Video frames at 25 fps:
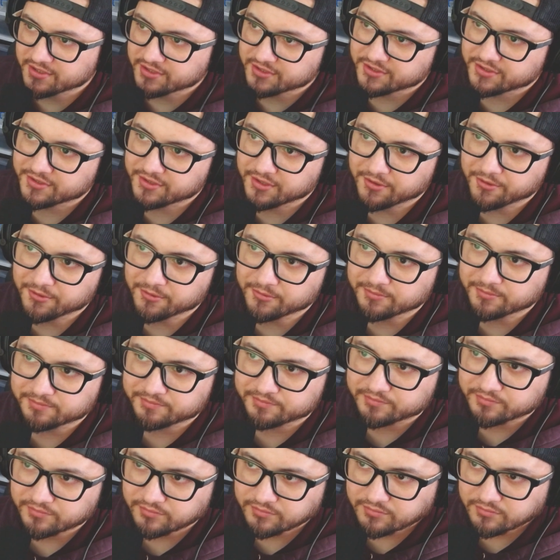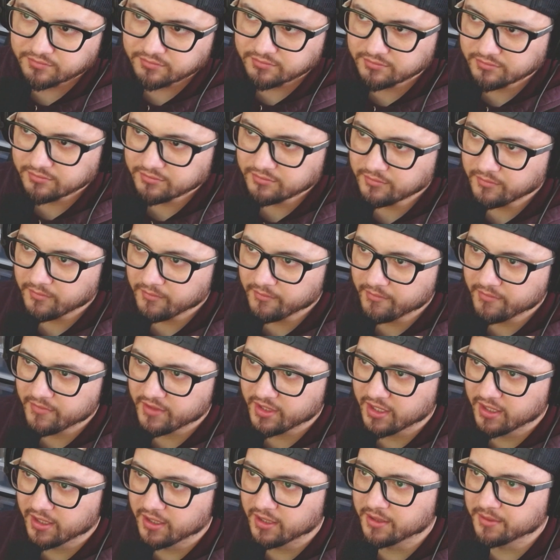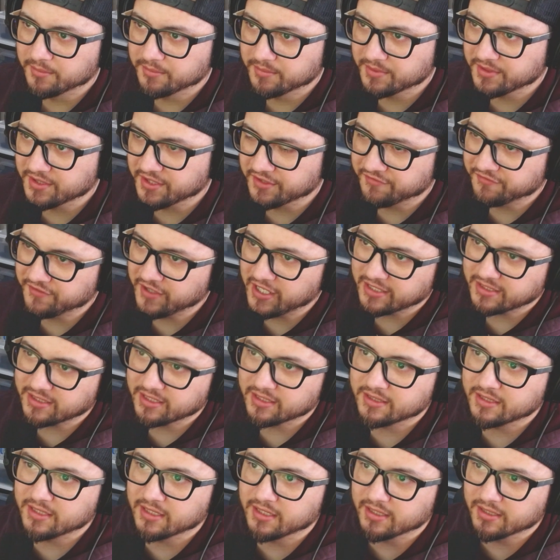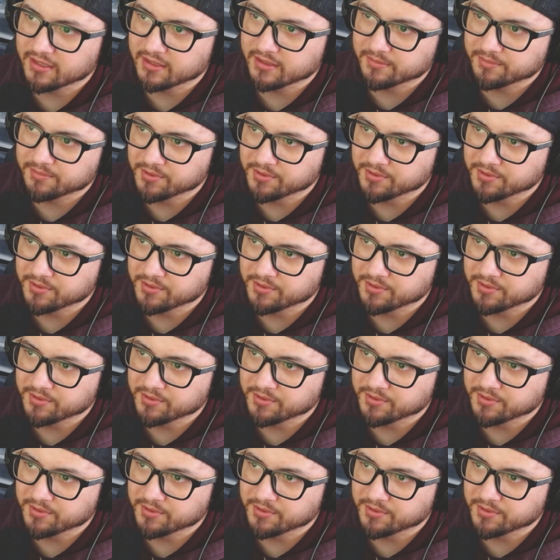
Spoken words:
So the fact that they